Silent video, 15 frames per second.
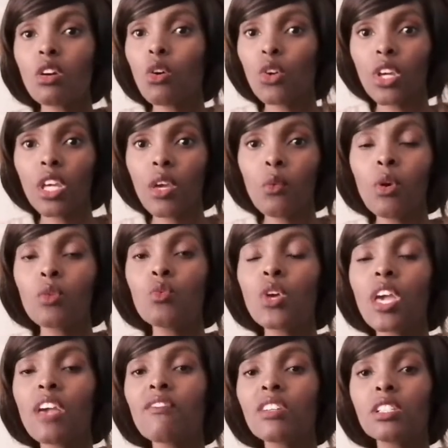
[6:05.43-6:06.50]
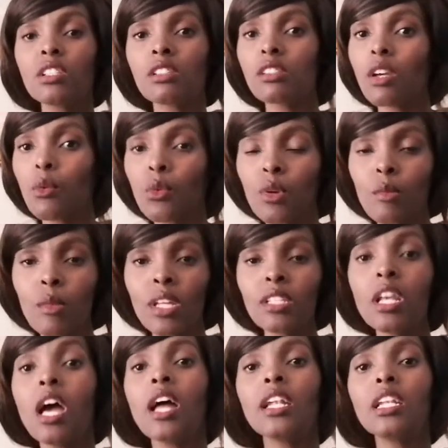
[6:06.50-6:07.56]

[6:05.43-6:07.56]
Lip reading: okay, when we have a disagreement,